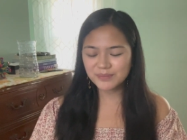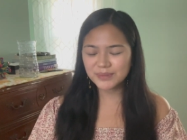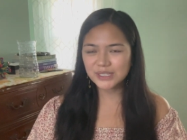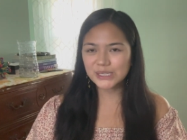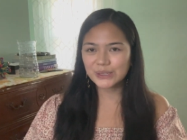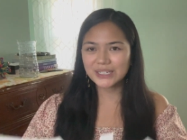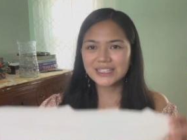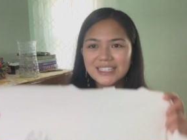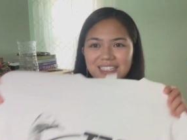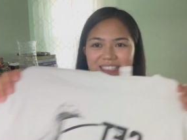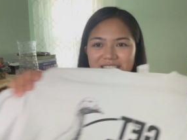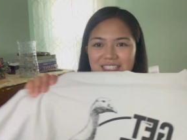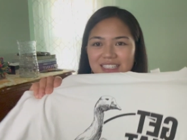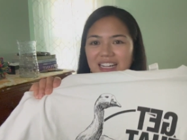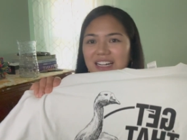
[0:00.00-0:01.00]
So I think it's
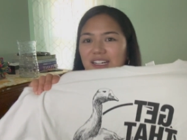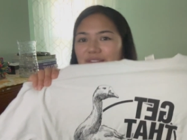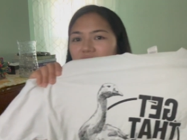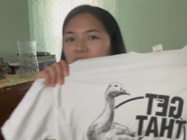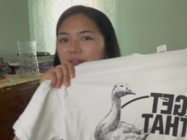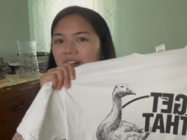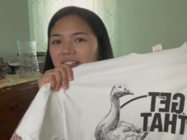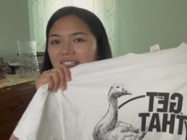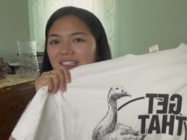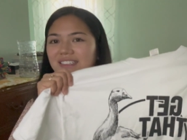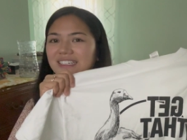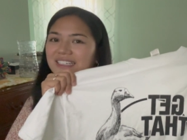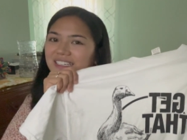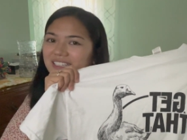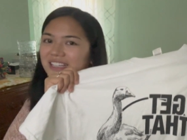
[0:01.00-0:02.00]
just kind of ironic,
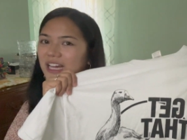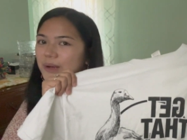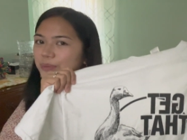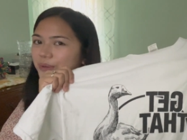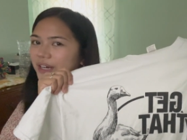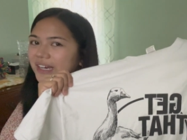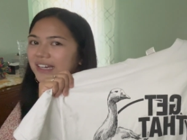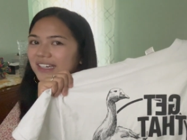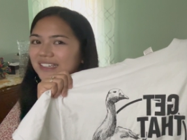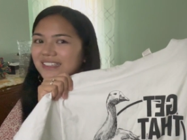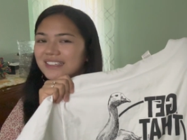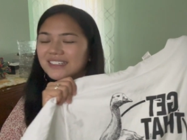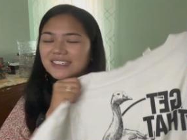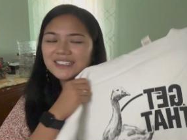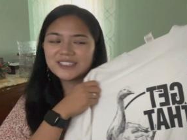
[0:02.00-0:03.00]
like, get that bread,
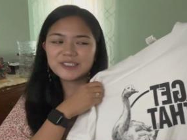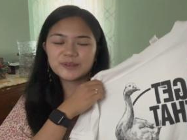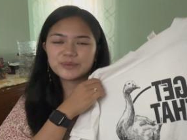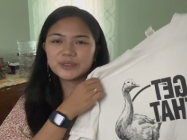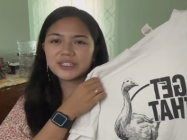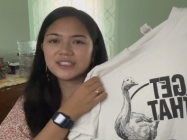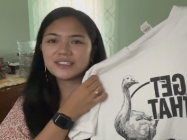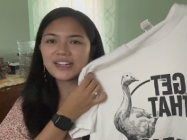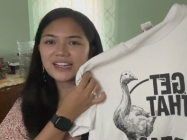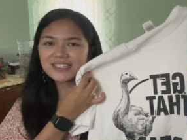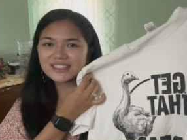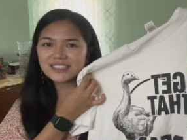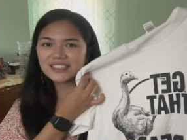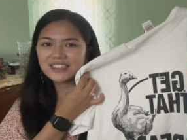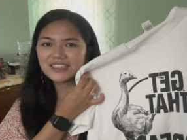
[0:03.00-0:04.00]
but I
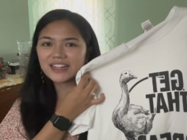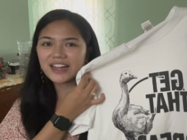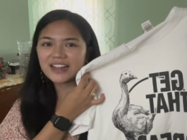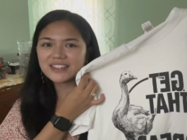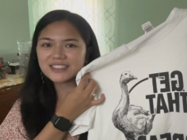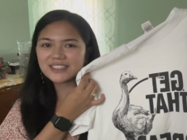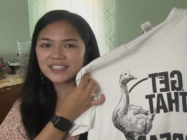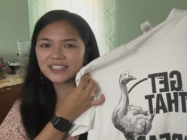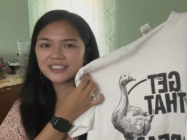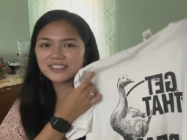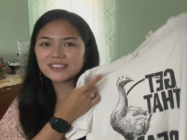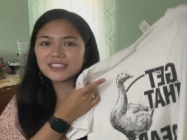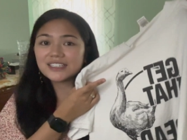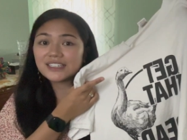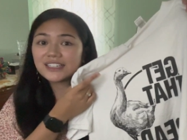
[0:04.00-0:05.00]
see it as like,
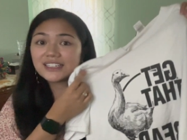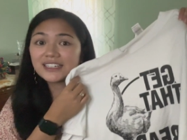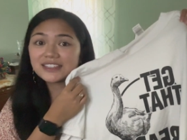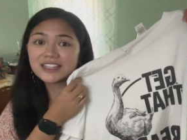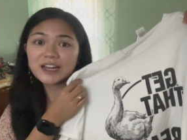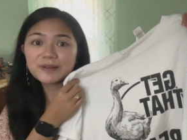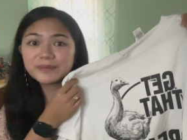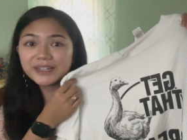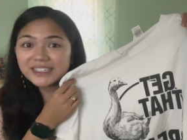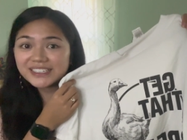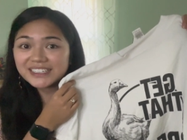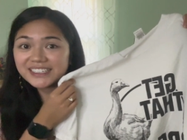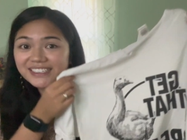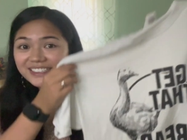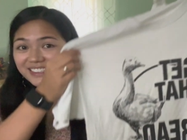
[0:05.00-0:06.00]
get that
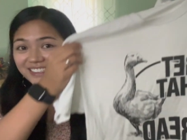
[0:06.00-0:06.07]
money.